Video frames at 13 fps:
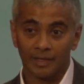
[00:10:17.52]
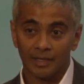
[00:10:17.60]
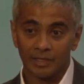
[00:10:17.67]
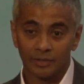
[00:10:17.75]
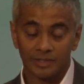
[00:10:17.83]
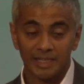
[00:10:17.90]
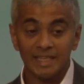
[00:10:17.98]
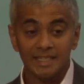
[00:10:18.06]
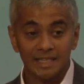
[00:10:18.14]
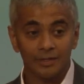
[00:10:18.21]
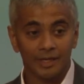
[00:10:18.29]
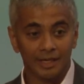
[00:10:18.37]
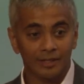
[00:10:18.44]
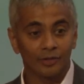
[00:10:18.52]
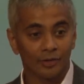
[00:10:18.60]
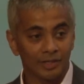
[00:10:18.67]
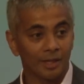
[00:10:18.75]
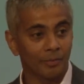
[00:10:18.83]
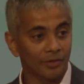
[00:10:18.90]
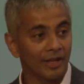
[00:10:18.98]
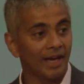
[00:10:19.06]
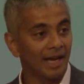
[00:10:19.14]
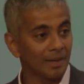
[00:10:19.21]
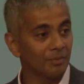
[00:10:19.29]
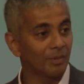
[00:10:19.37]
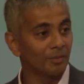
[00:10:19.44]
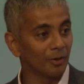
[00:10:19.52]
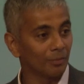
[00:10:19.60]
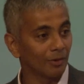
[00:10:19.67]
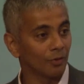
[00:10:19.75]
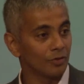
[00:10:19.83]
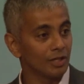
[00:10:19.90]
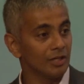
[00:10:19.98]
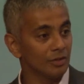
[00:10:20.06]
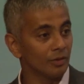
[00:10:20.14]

So it's easy to get caught up on the hype about blockchain.